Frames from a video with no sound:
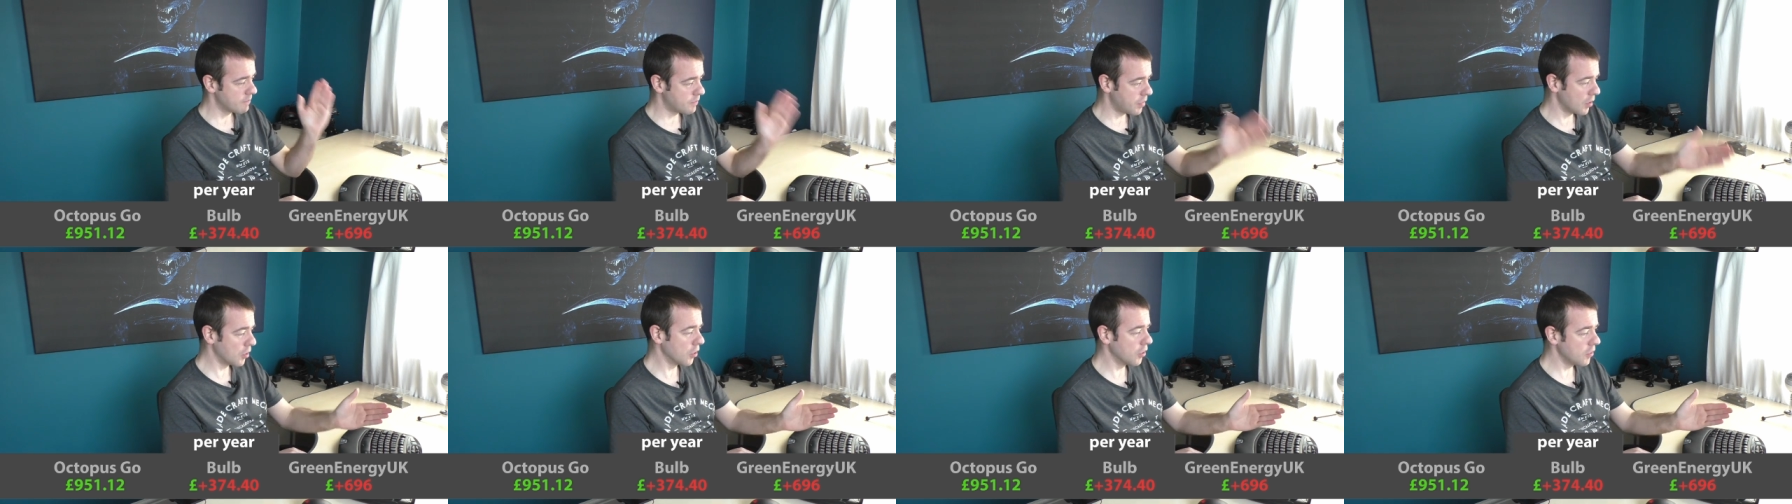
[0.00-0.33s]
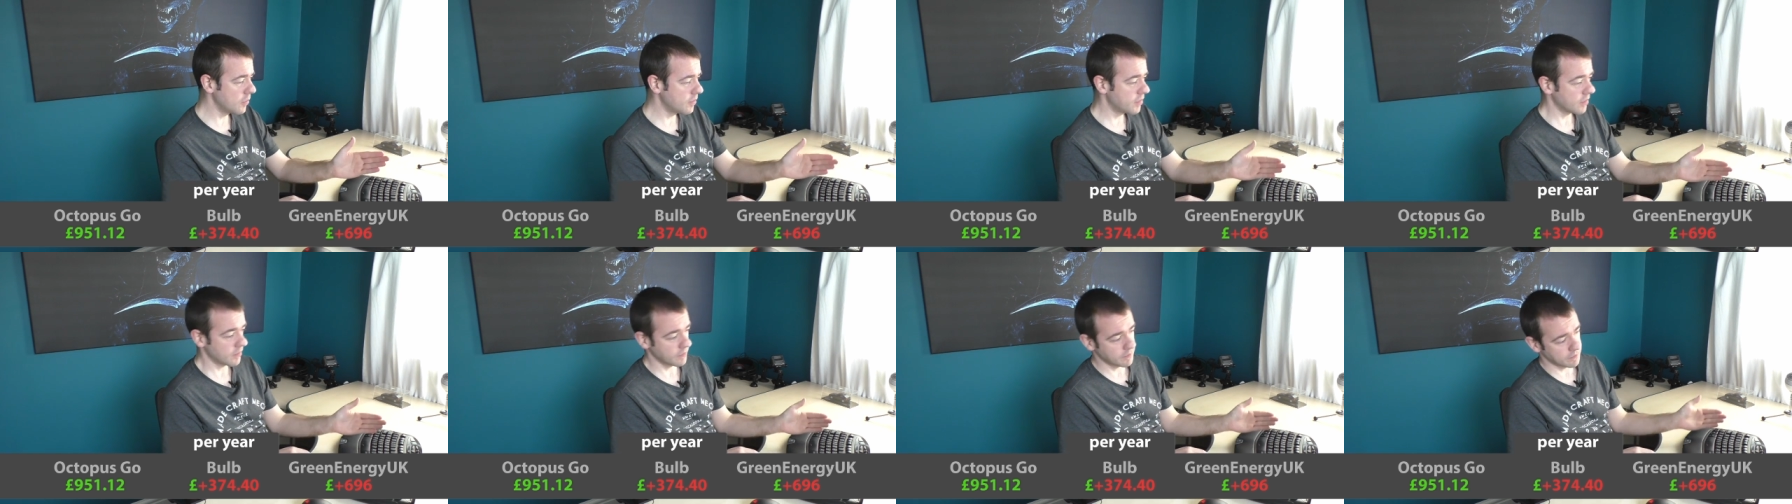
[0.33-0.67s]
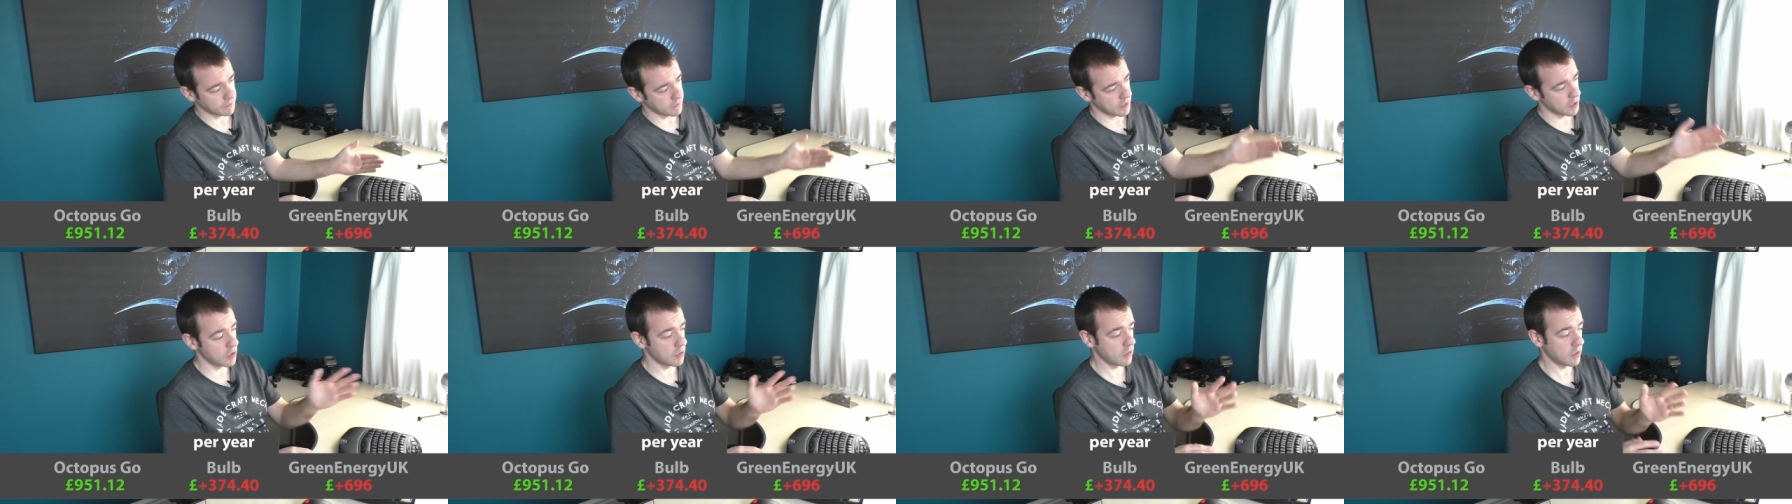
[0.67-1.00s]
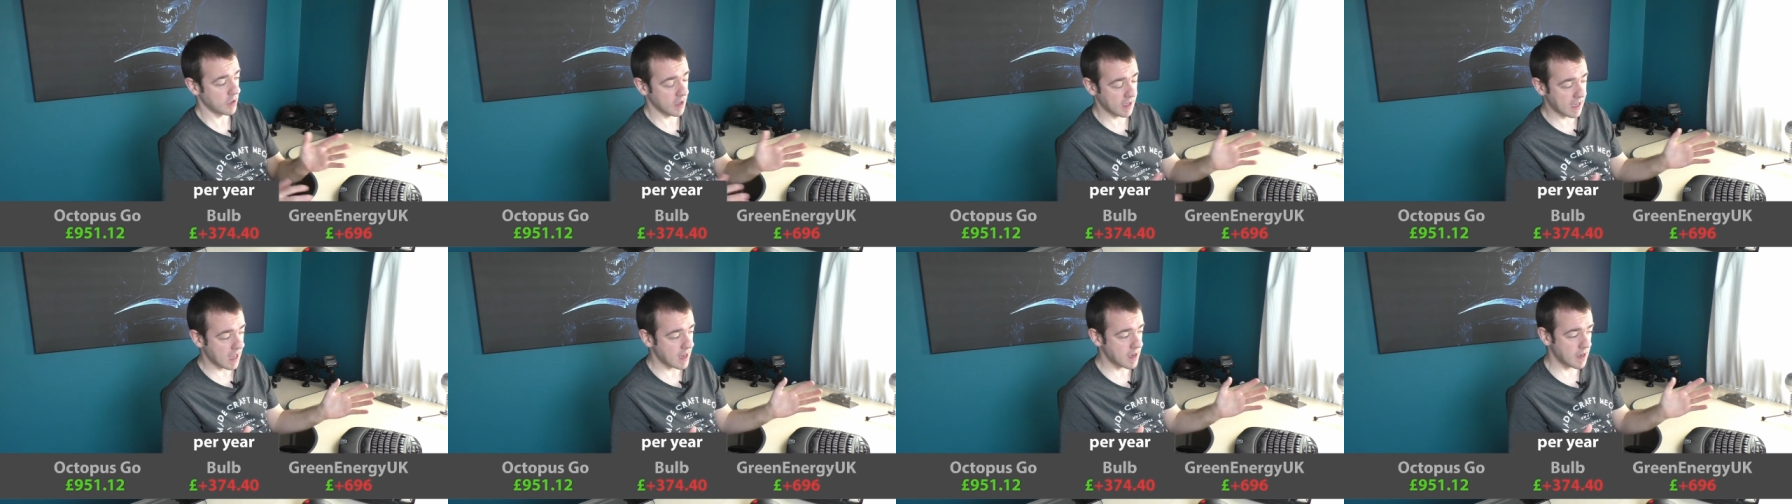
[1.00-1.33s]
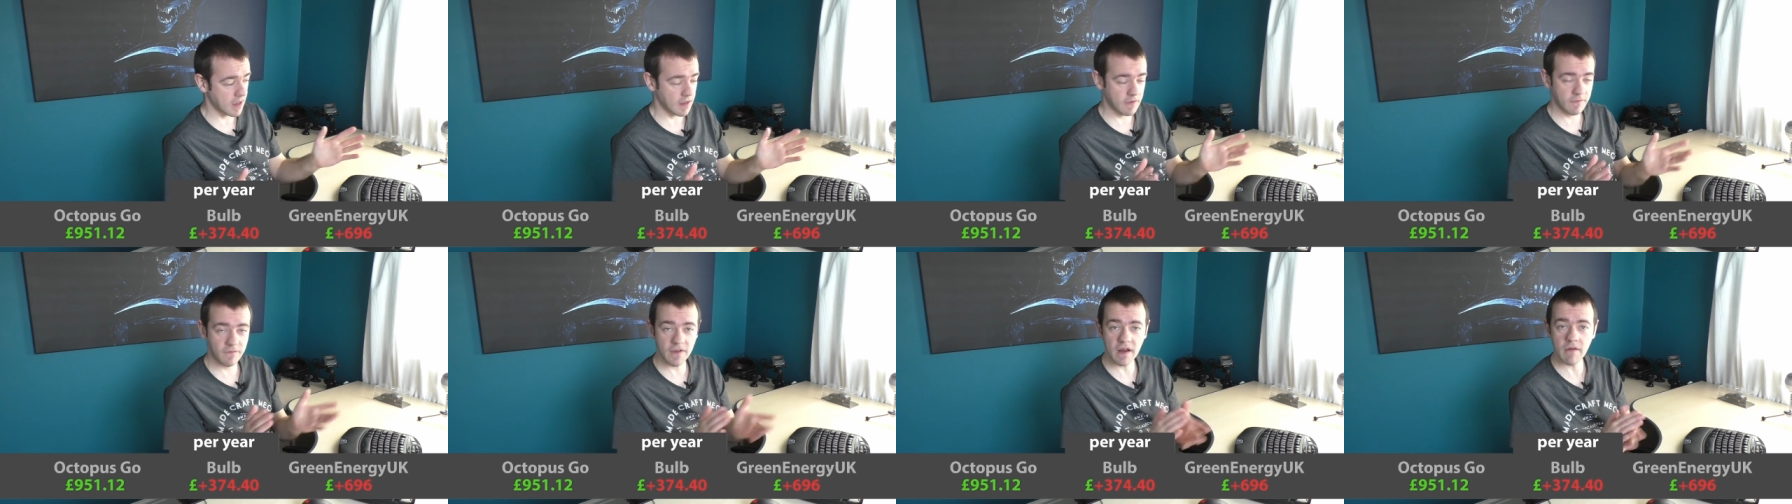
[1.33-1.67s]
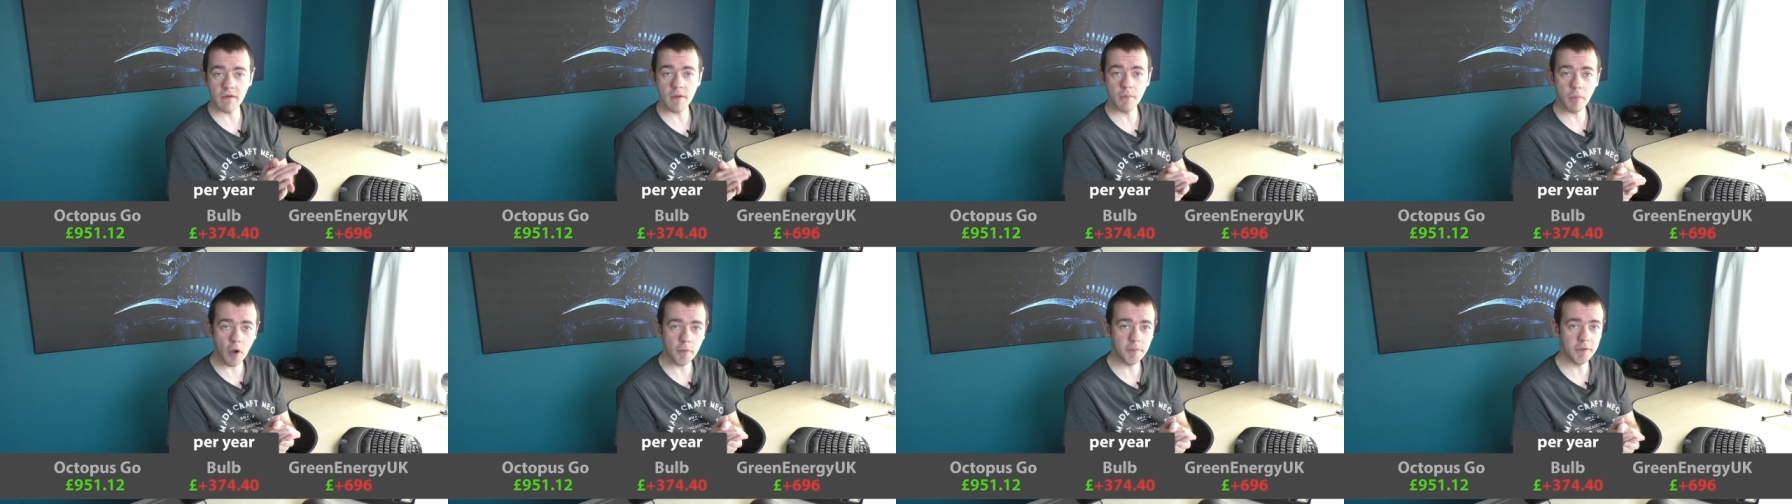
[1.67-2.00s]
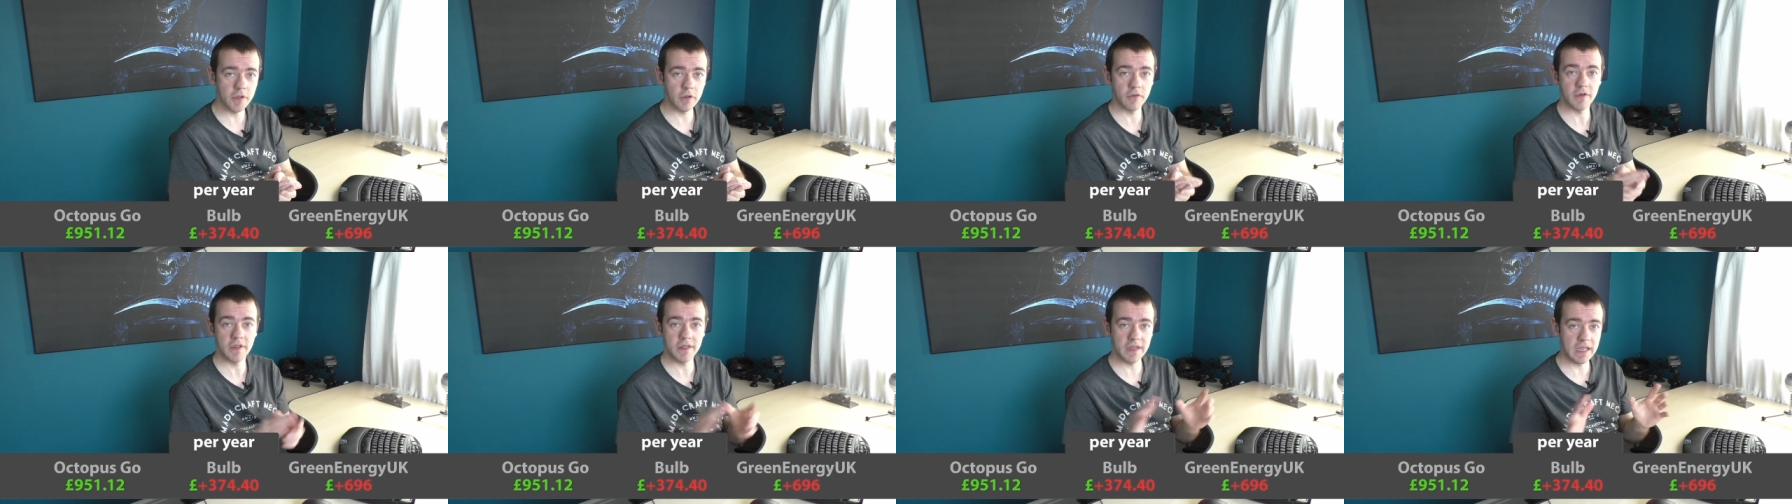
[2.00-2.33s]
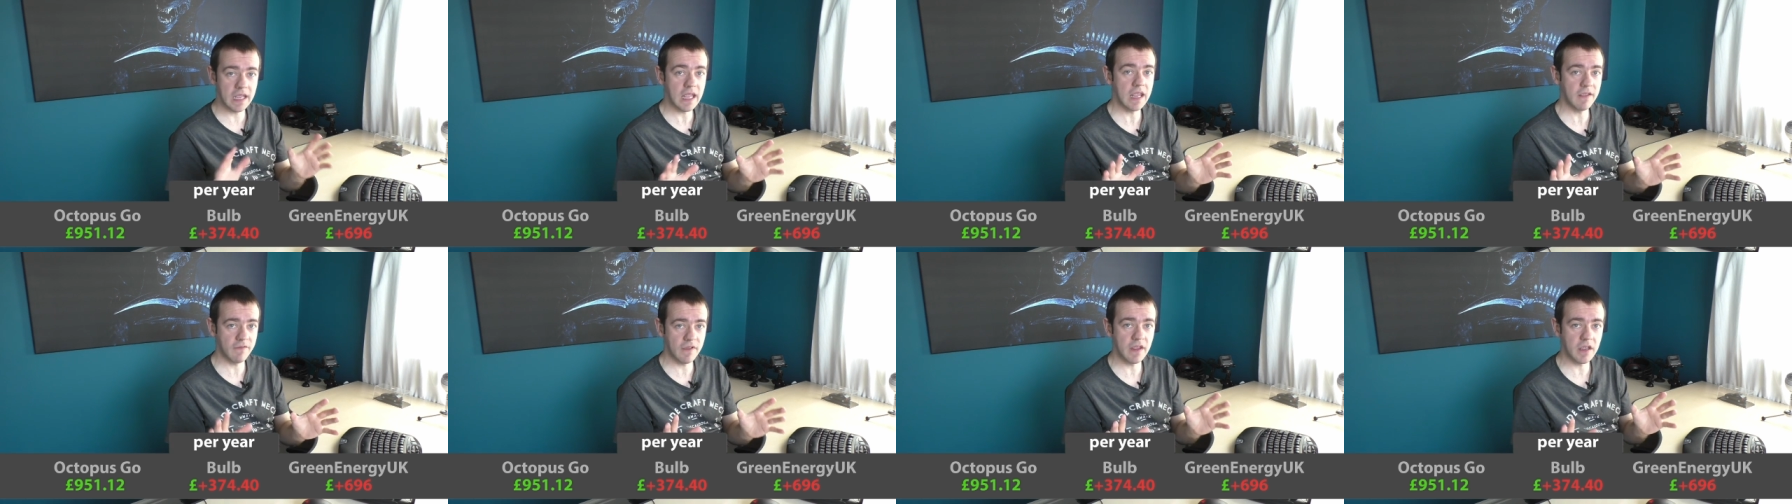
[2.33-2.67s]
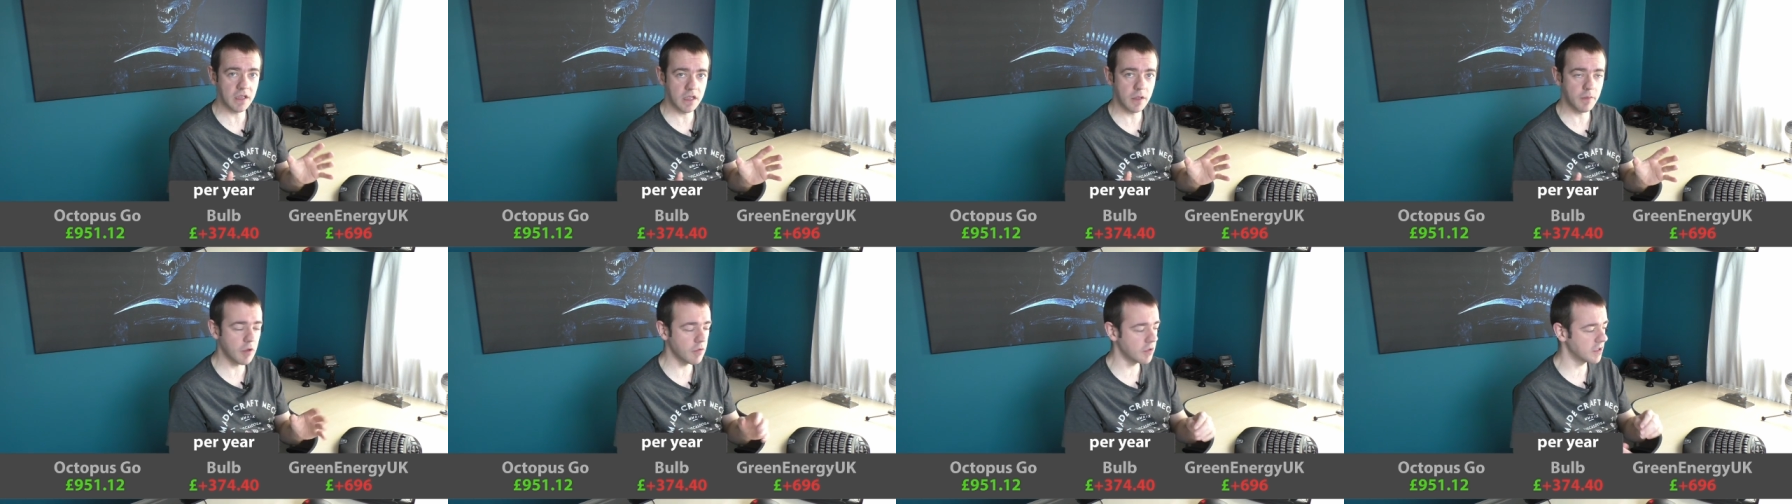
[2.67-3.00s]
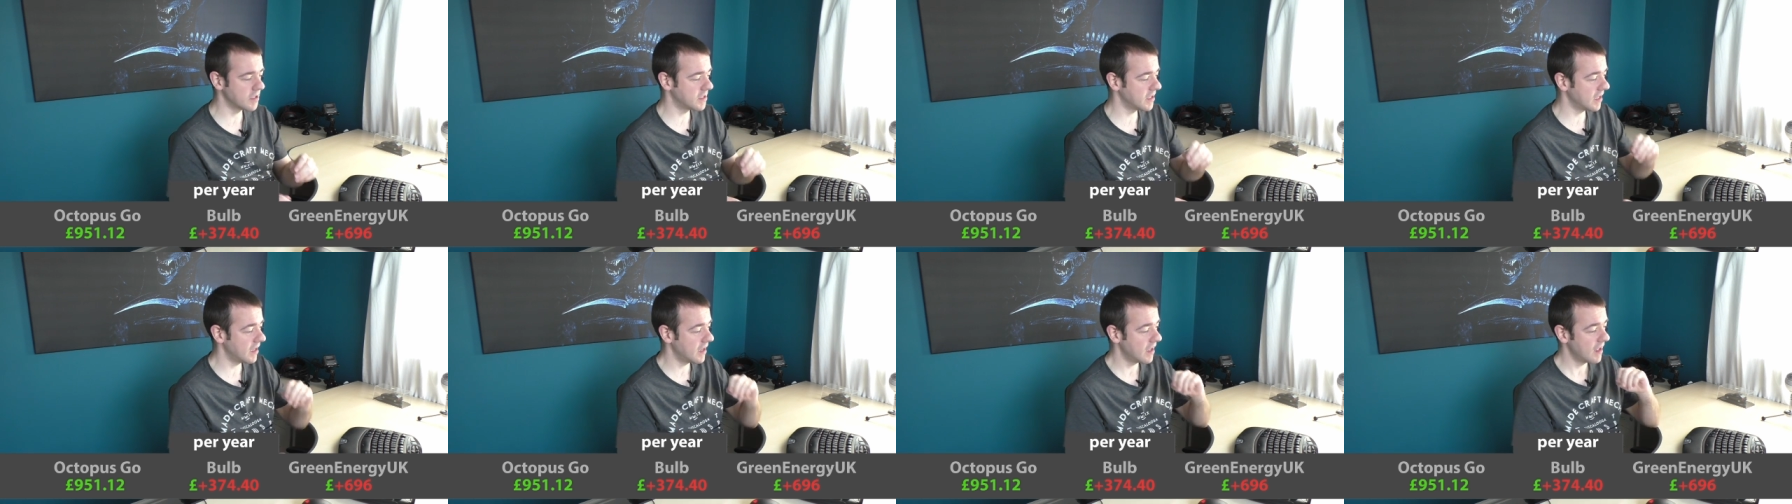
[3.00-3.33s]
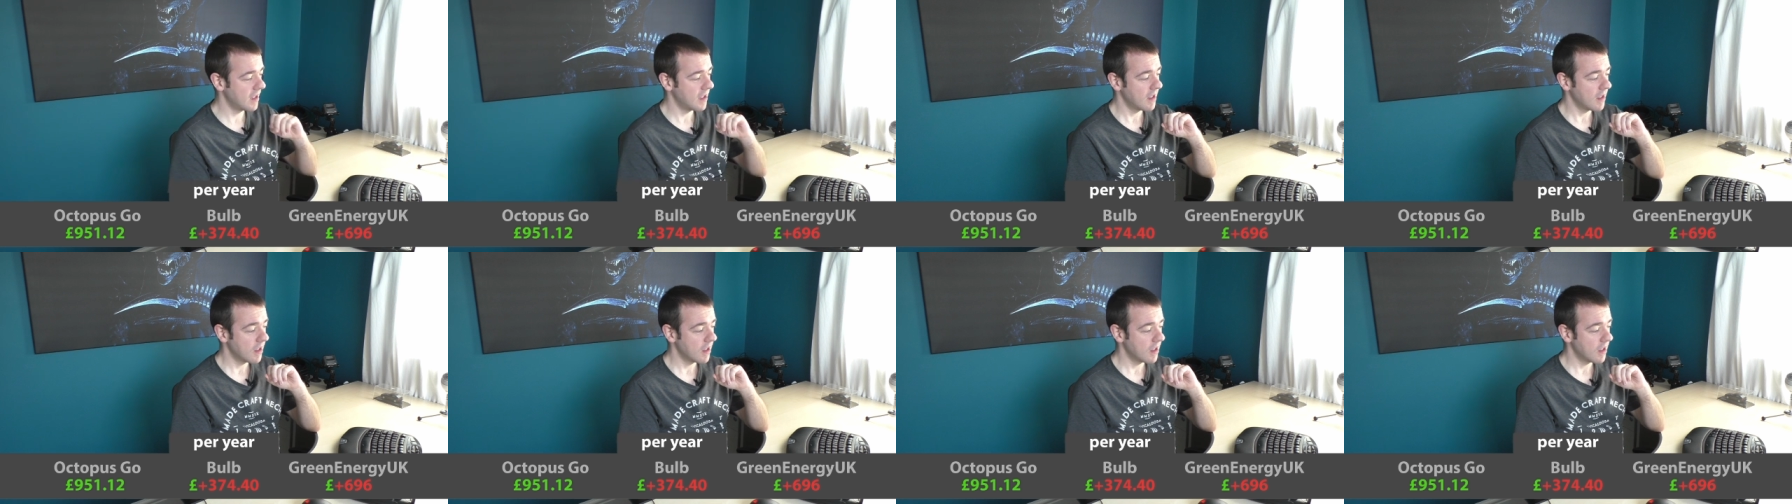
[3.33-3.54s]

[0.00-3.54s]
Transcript: Bulb, who again are very popular in the EV community,